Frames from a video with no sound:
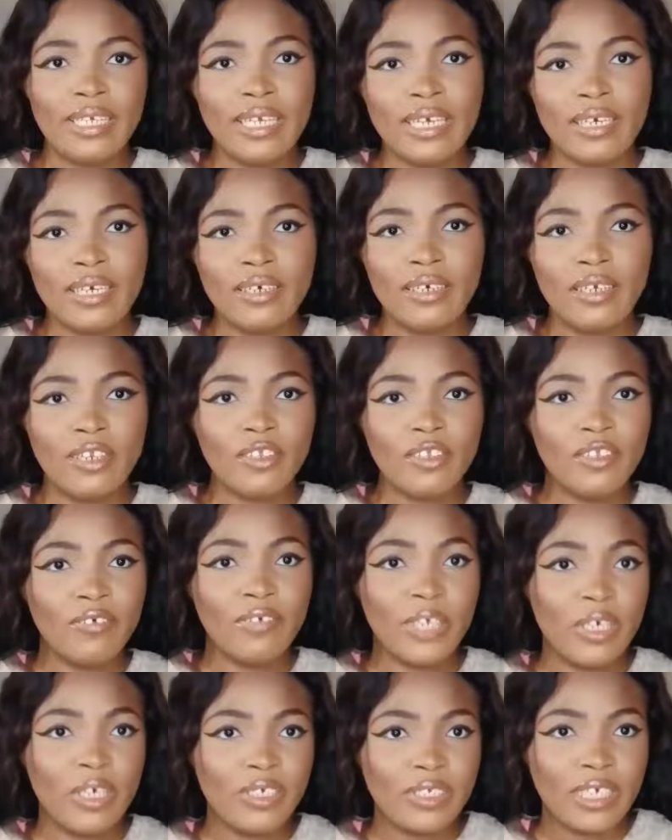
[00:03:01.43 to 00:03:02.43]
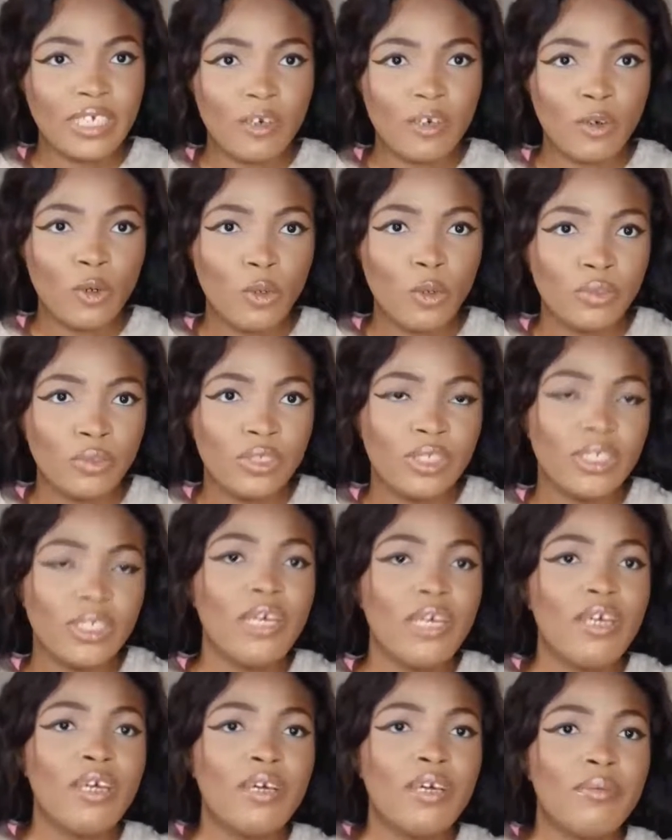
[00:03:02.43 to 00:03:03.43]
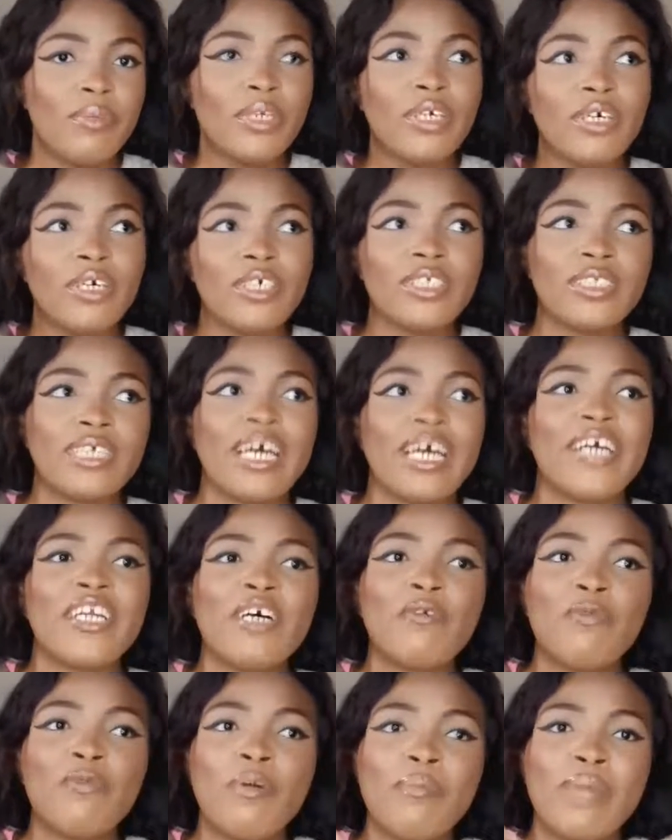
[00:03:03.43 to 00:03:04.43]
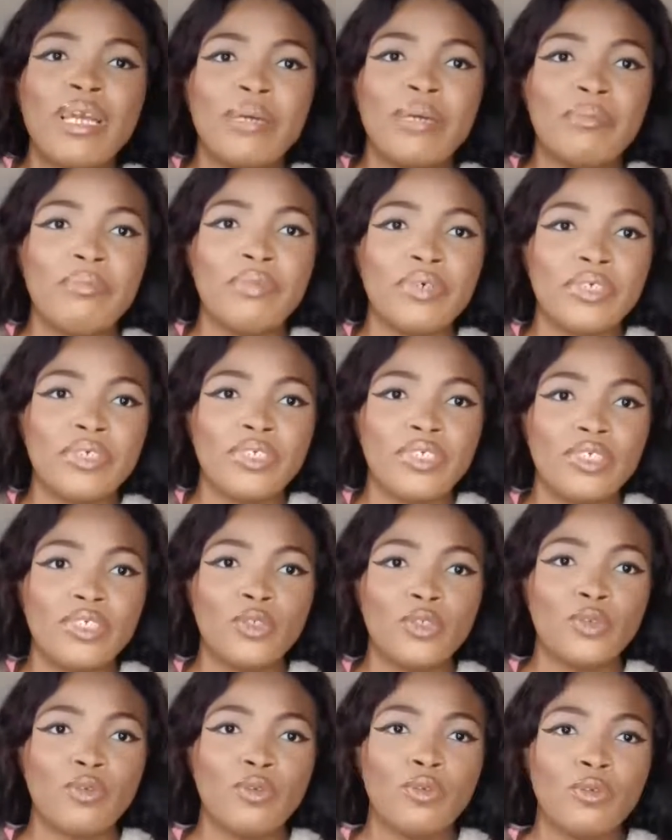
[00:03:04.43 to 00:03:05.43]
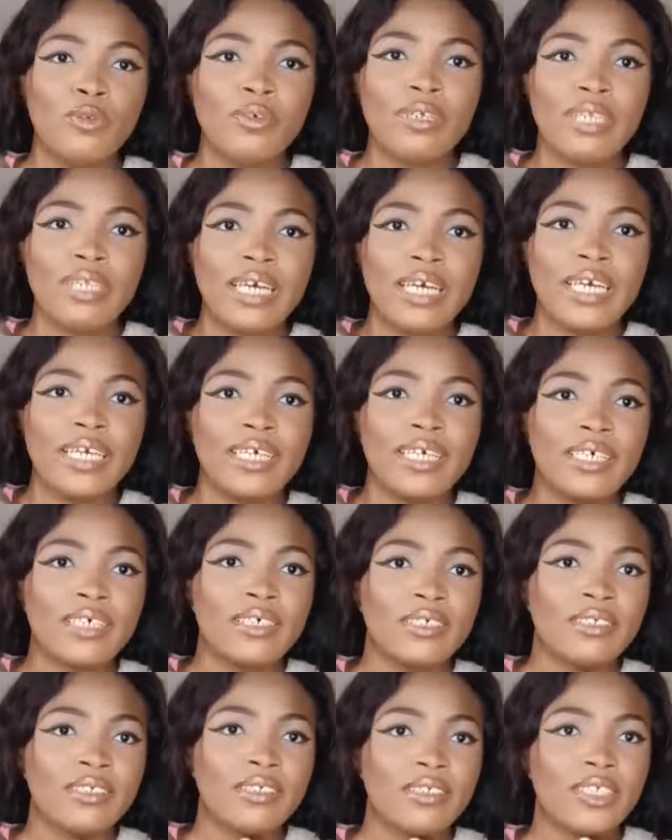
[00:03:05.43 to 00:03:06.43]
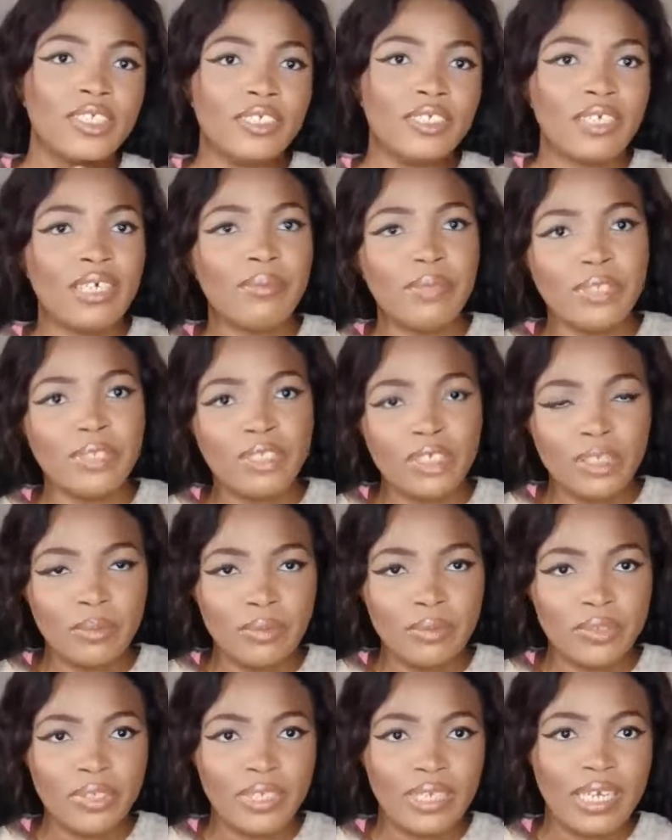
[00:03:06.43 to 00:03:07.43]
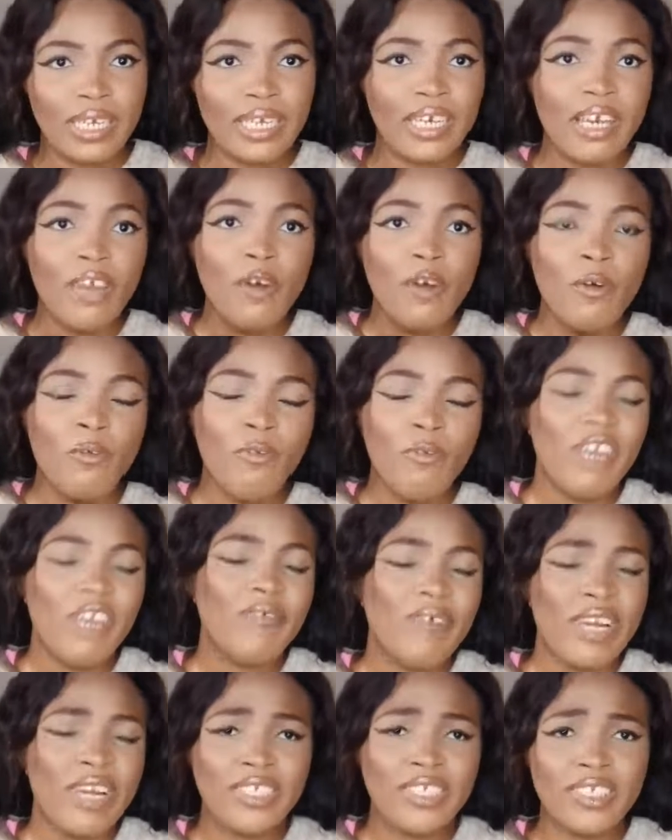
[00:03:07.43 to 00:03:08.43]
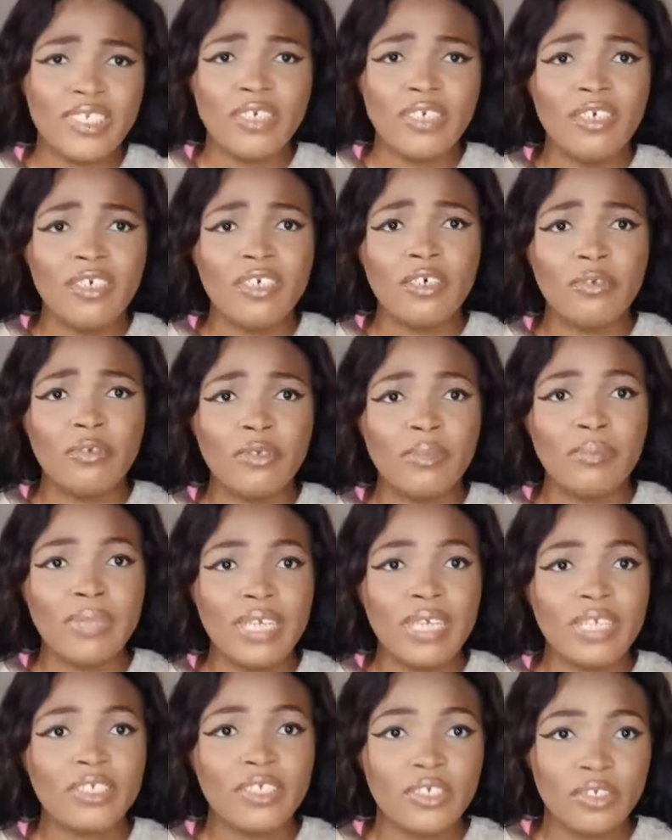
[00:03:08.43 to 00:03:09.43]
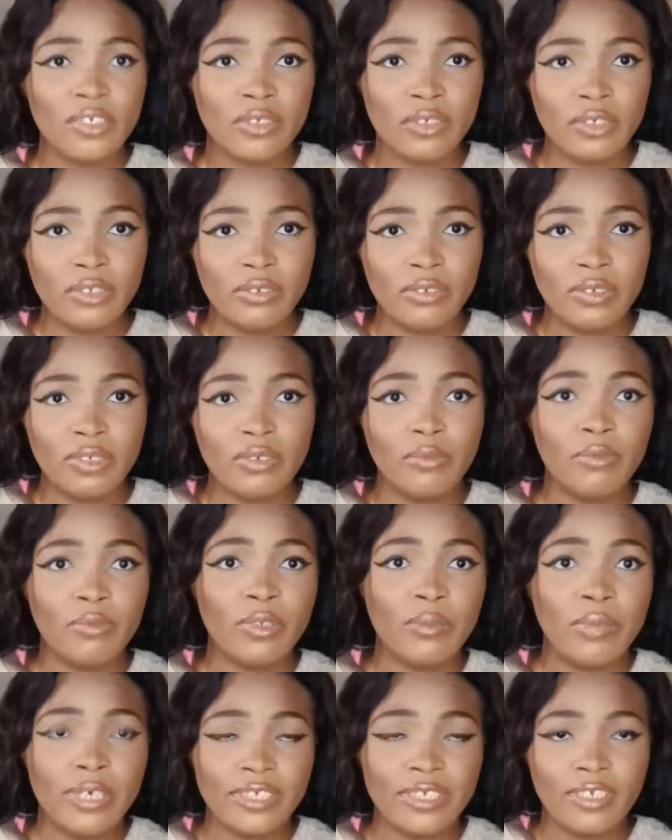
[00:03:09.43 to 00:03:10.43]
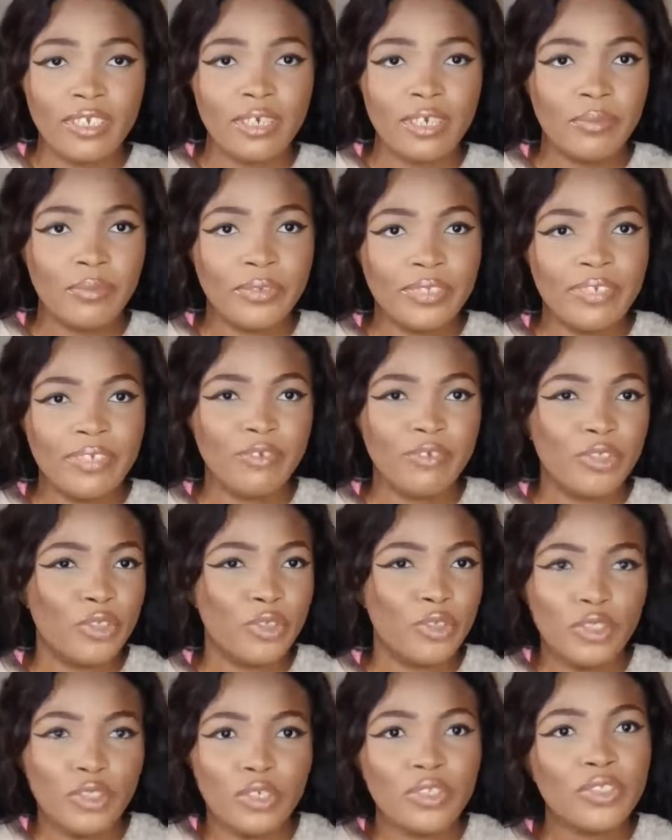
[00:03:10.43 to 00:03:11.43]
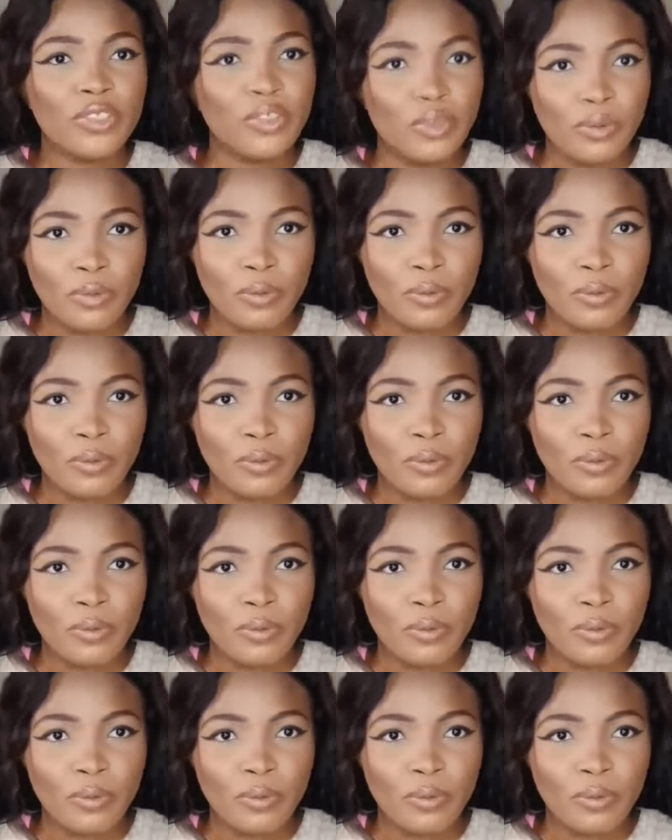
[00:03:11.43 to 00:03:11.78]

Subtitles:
like a lot of girls are cloned, because I don't want my body to look like this other person's body. Like, whenever I see a girl with plastic surgery with Brazilian butt lifts, you just